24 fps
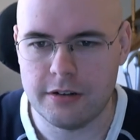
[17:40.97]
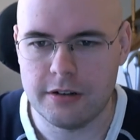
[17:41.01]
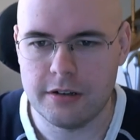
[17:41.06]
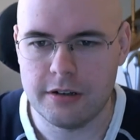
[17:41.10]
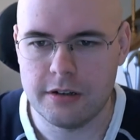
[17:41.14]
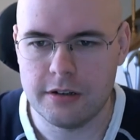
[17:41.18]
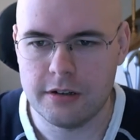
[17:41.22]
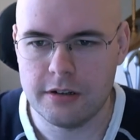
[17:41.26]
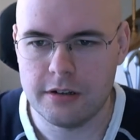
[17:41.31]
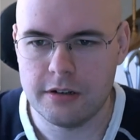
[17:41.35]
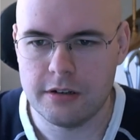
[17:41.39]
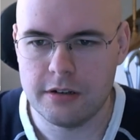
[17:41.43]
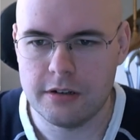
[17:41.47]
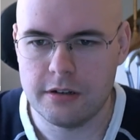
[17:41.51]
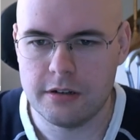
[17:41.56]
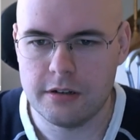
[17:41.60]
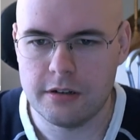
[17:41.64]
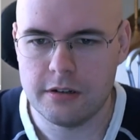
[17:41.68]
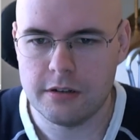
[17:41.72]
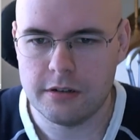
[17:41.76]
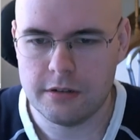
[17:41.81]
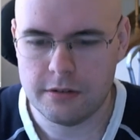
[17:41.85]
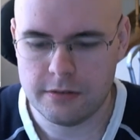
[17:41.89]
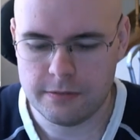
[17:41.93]

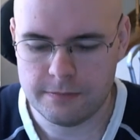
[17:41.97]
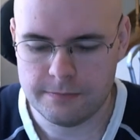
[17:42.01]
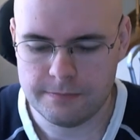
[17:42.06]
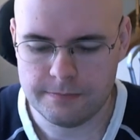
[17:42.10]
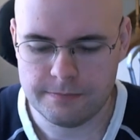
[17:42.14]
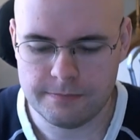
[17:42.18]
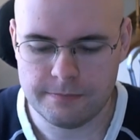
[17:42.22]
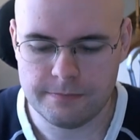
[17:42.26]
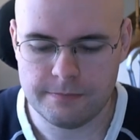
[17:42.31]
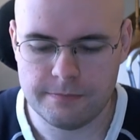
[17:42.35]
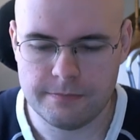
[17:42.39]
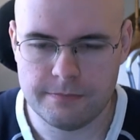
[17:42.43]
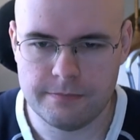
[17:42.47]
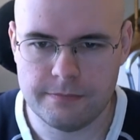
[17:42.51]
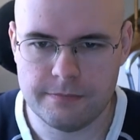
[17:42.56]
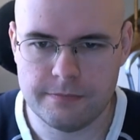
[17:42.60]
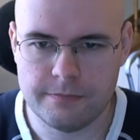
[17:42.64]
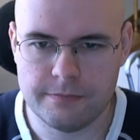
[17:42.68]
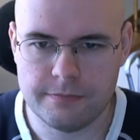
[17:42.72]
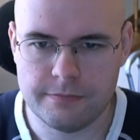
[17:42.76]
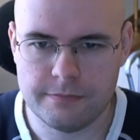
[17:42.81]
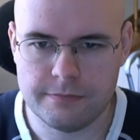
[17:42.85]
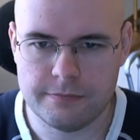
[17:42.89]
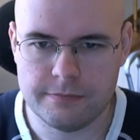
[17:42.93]

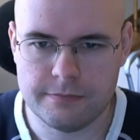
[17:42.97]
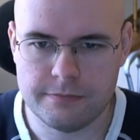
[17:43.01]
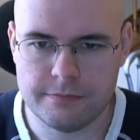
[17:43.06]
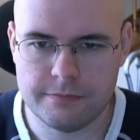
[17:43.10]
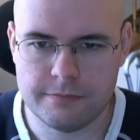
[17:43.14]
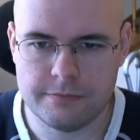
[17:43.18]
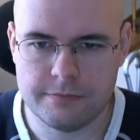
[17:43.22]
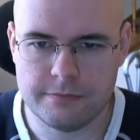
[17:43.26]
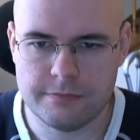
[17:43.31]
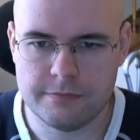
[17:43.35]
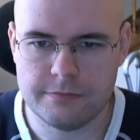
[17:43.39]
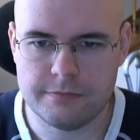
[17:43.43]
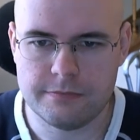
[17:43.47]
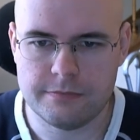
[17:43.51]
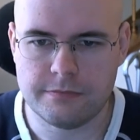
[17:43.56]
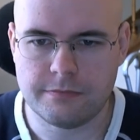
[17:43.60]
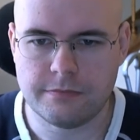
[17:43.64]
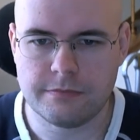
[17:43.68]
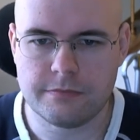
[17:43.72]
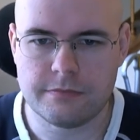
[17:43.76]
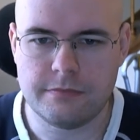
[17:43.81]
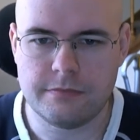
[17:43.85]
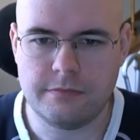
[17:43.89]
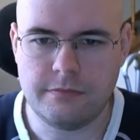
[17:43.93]

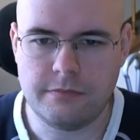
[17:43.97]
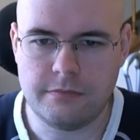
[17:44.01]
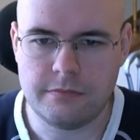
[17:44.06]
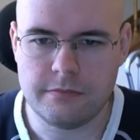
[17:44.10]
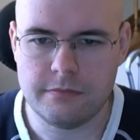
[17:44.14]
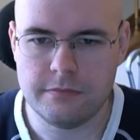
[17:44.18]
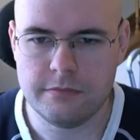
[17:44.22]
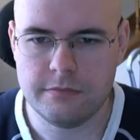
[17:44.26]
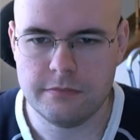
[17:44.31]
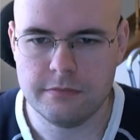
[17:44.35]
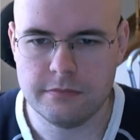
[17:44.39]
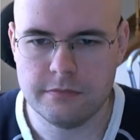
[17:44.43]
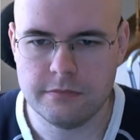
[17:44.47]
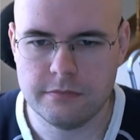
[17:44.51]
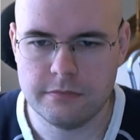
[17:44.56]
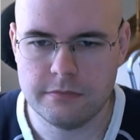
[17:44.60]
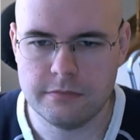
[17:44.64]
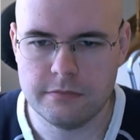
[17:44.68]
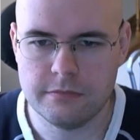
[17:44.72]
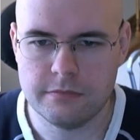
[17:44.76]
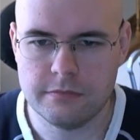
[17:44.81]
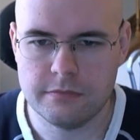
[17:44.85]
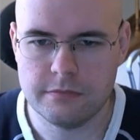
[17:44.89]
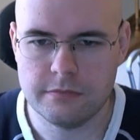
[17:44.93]

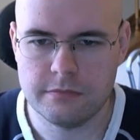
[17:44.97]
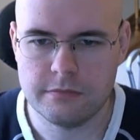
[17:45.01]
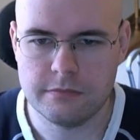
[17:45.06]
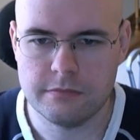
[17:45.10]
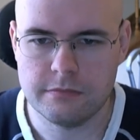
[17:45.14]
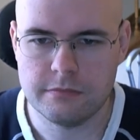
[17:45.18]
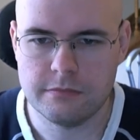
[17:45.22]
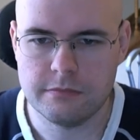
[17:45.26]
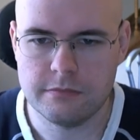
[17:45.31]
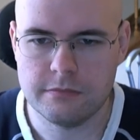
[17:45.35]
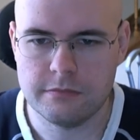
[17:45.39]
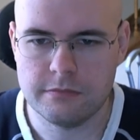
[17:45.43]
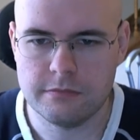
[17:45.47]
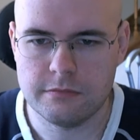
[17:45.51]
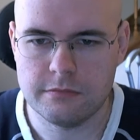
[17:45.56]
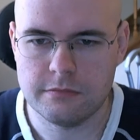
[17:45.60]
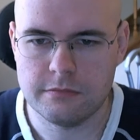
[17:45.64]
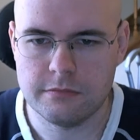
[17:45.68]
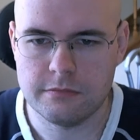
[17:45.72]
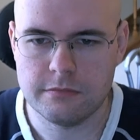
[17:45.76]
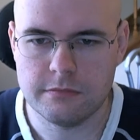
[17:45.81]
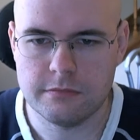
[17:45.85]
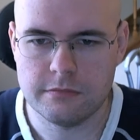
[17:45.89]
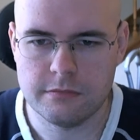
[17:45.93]

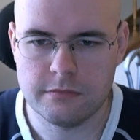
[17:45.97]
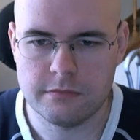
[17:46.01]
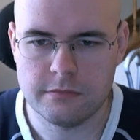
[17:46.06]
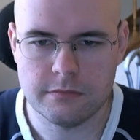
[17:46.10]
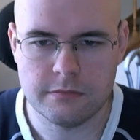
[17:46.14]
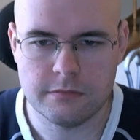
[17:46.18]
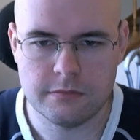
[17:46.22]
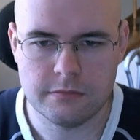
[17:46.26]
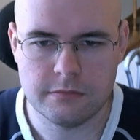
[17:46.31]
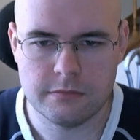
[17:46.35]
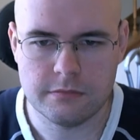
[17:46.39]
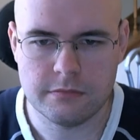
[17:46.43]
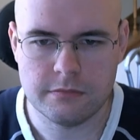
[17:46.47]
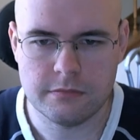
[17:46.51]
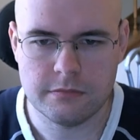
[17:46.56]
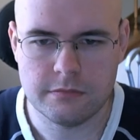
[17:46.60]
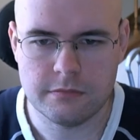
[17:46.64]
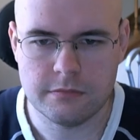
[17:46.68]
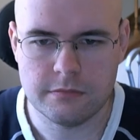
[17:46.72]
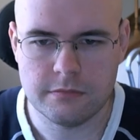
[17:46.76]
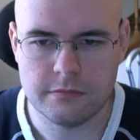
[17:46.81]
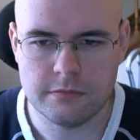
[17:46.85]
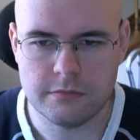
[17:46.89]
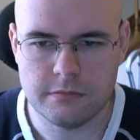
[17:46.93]

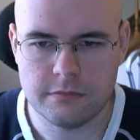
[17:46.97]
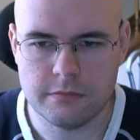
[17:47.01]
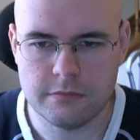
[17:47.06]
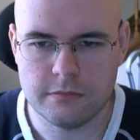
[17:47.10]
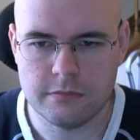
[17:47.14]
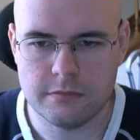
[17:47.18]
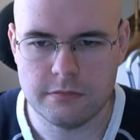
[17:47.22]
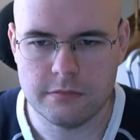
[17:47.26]
[no speech]